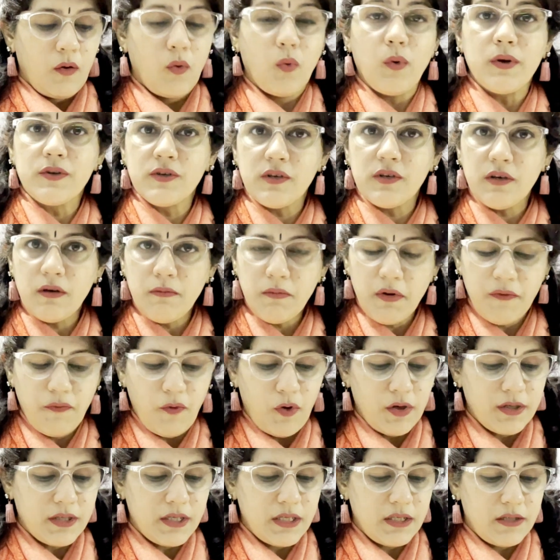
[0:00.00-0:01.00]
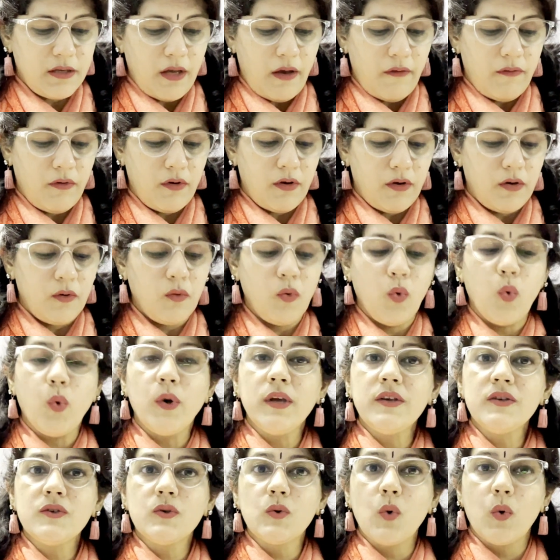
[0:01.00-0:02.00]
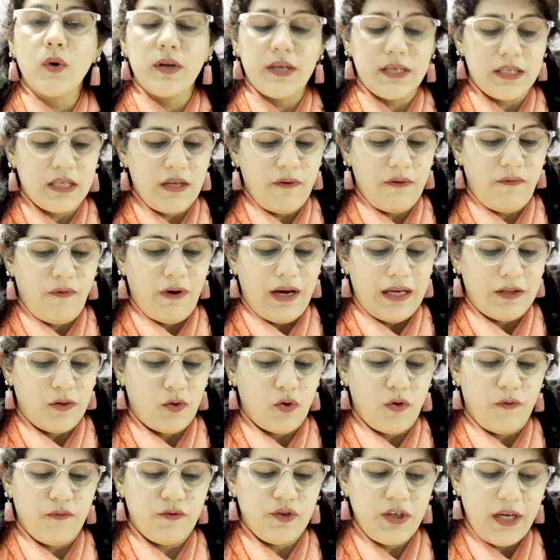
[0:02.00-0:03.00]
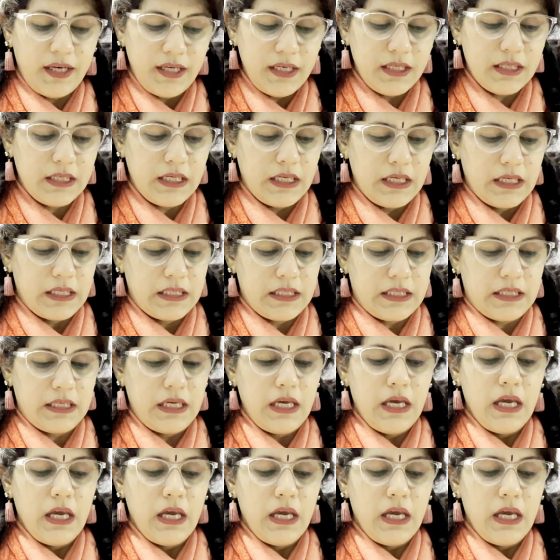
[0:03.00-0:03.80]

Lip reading: Question number 47. Who is known as the father of genetics?